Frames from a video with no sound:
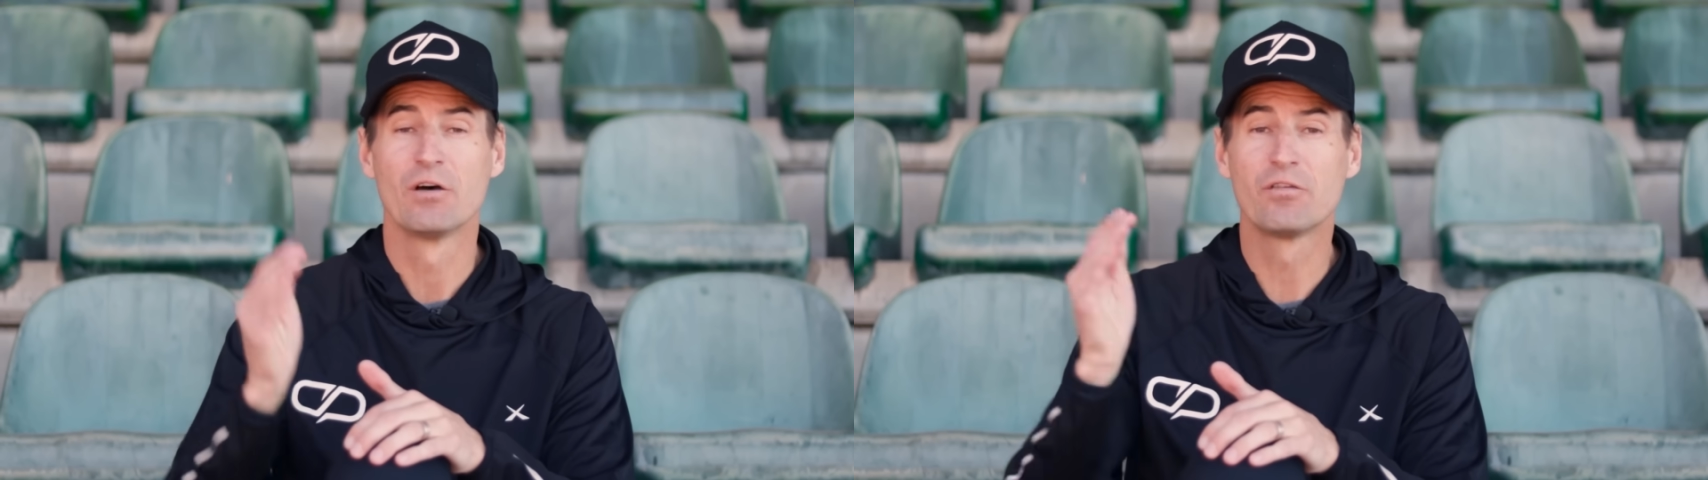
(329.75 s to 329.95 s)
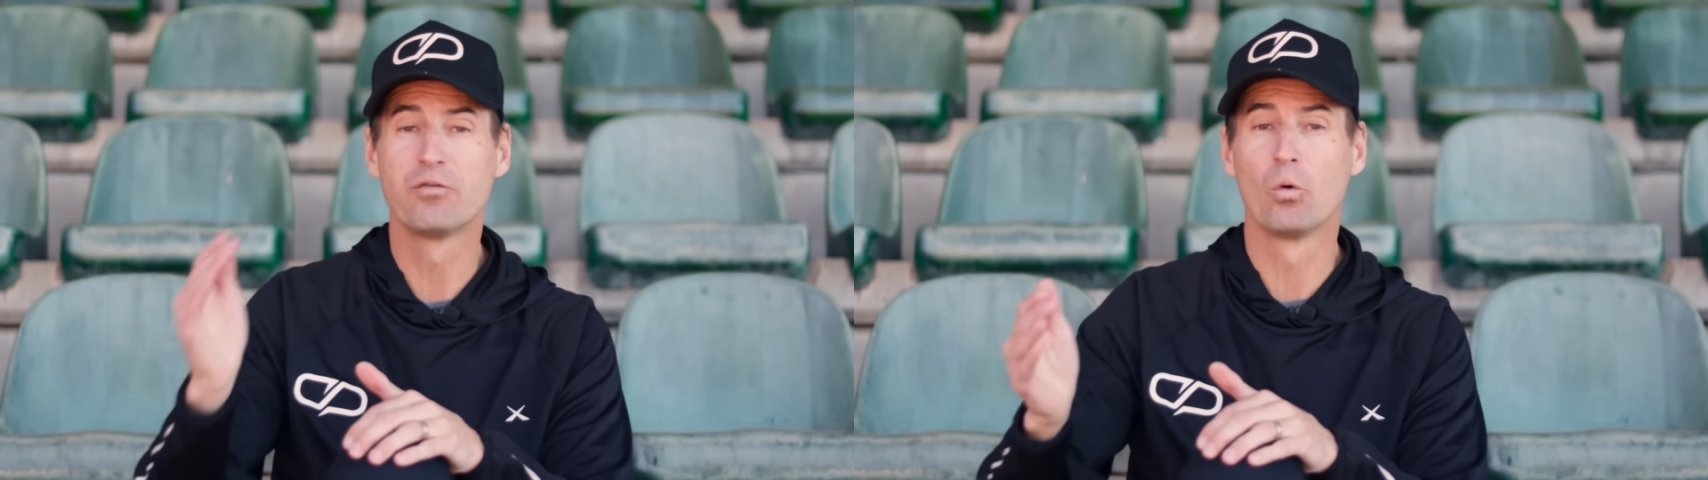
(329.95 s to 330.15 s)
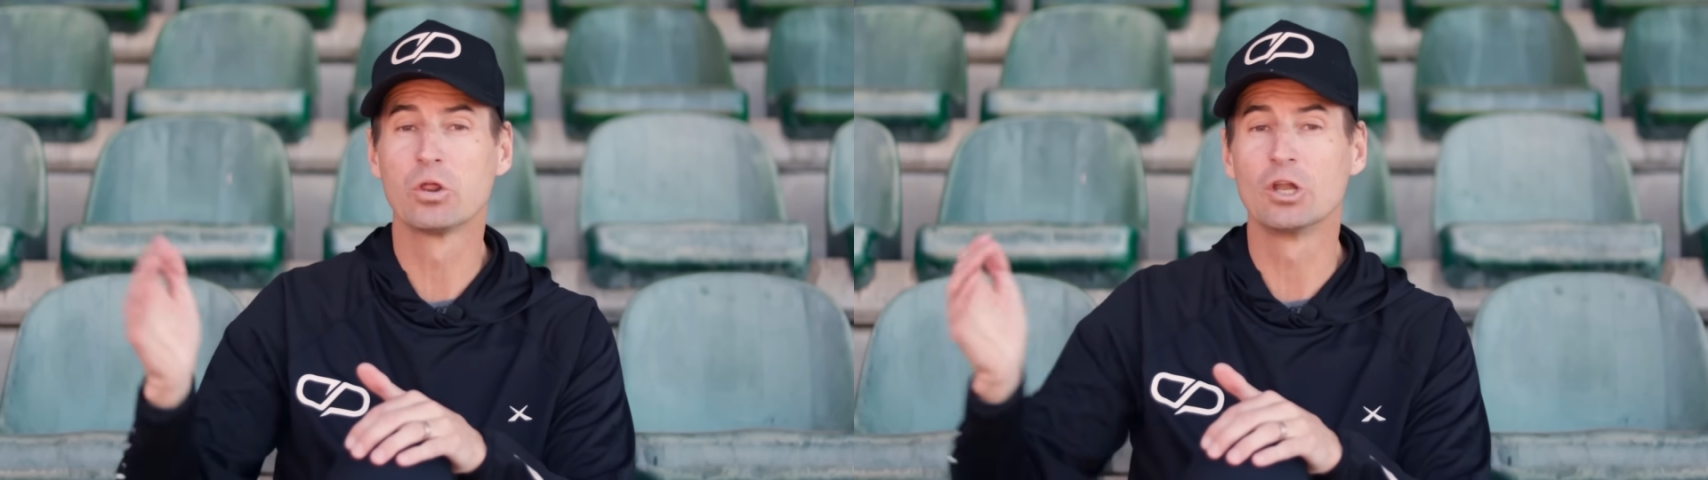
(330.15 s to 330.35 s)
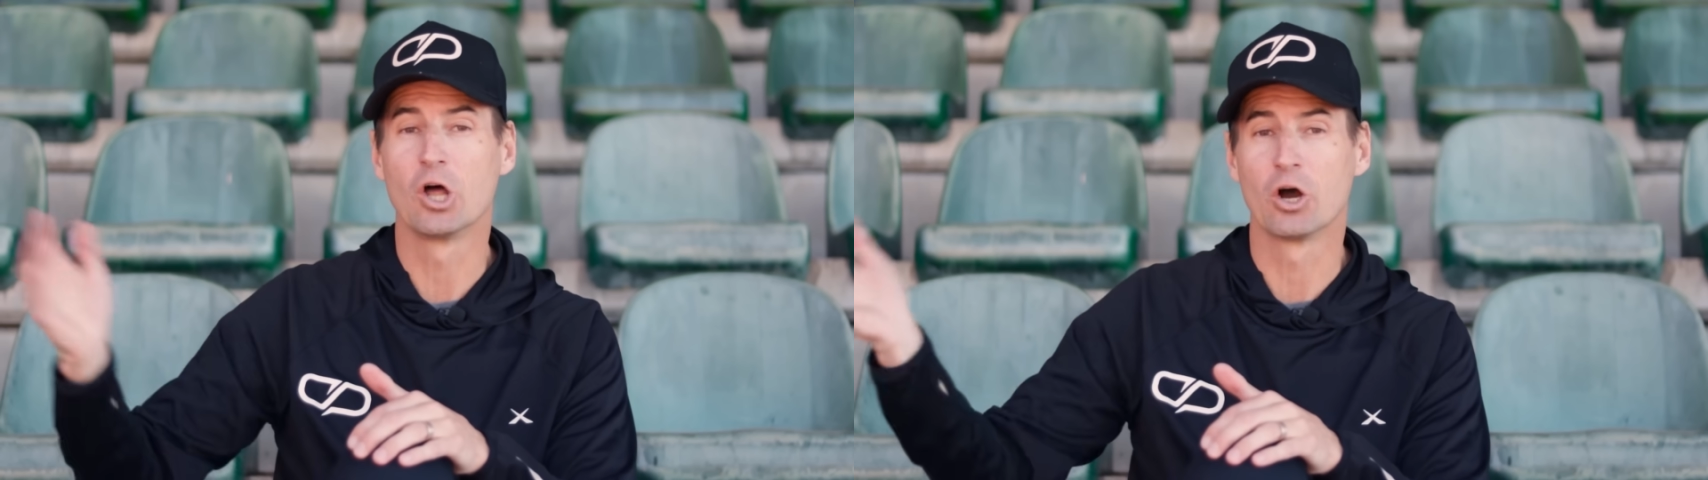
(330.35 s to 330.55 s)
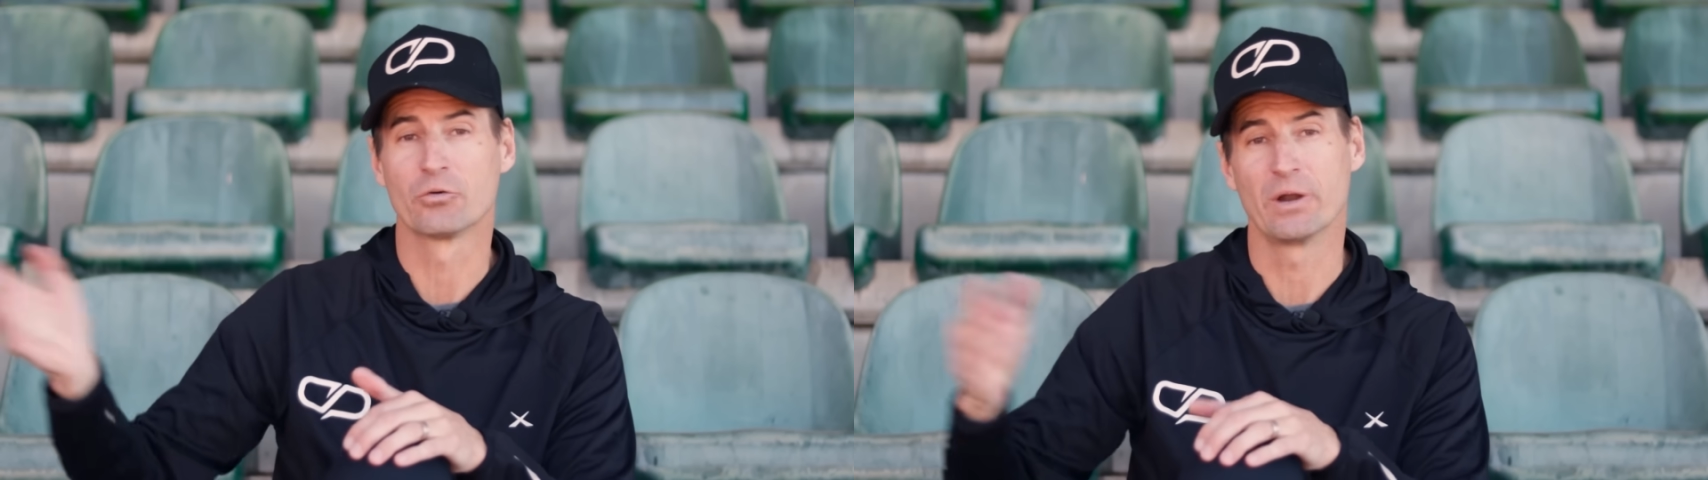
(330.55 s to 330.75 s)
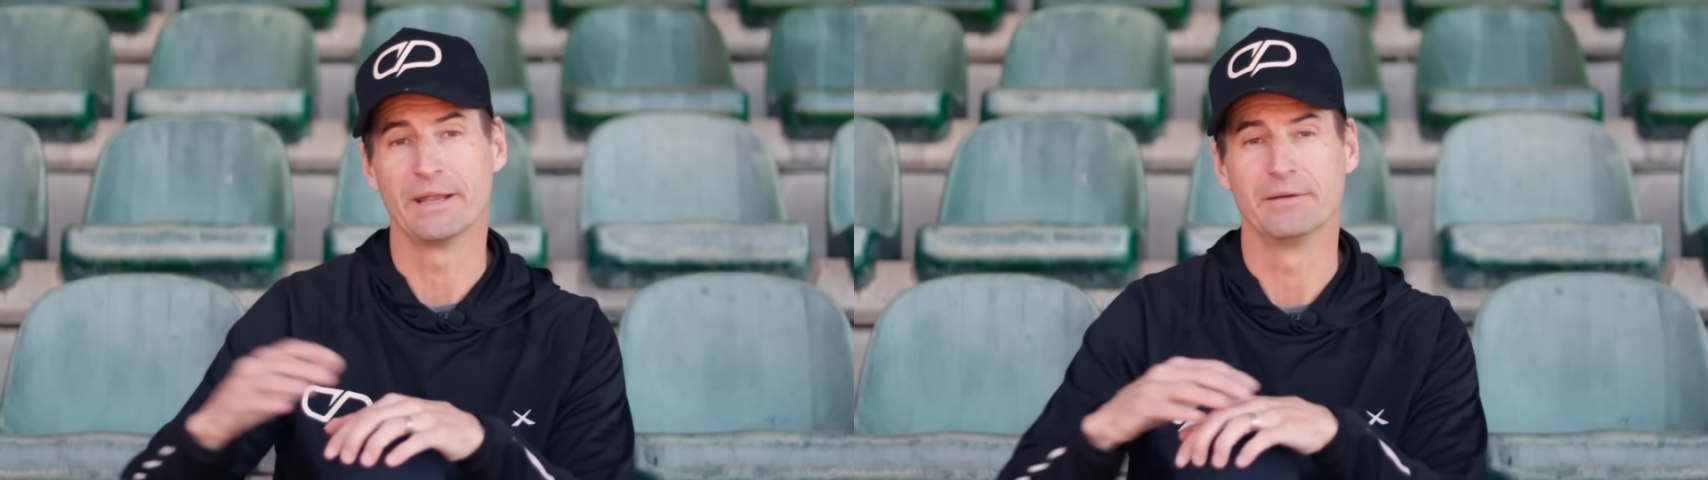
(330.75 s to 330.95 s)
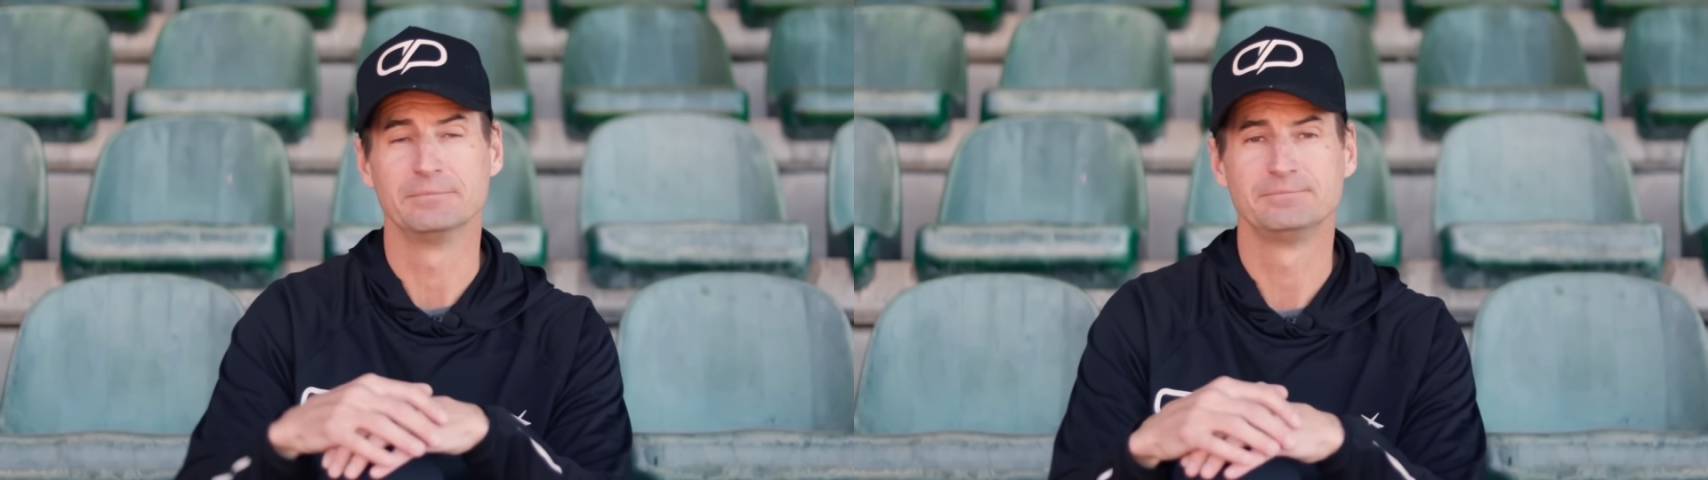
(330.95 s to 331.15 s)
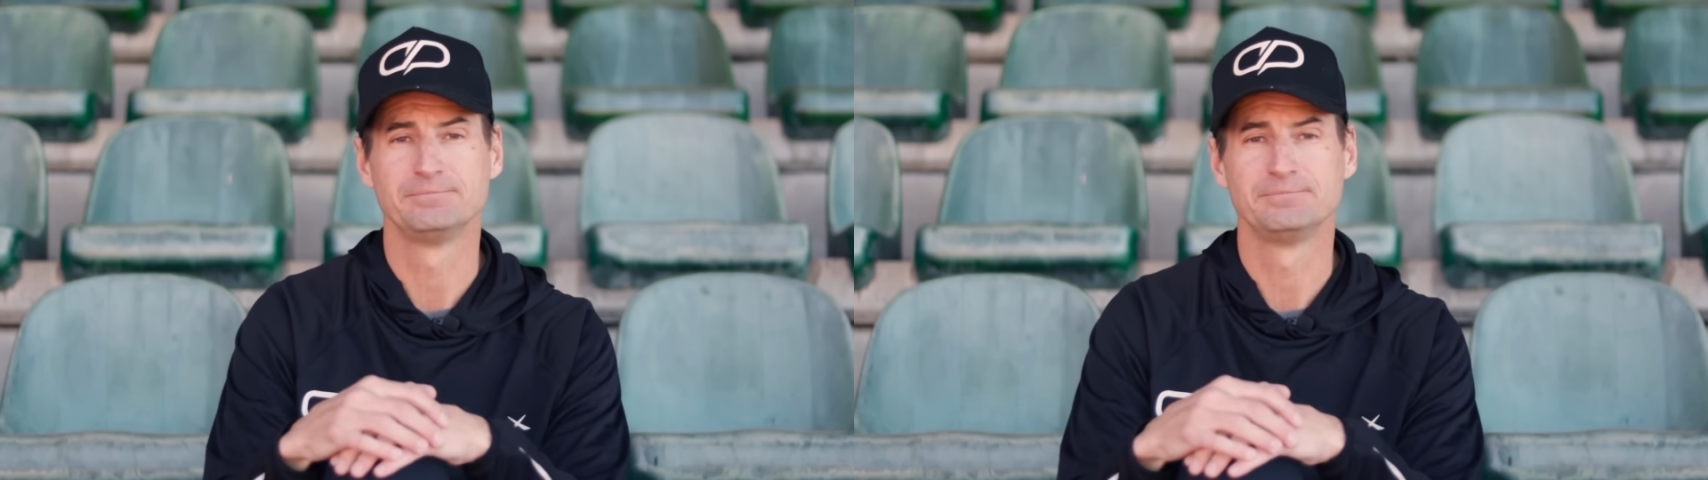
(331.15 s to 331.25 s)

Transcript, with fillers: for the long run.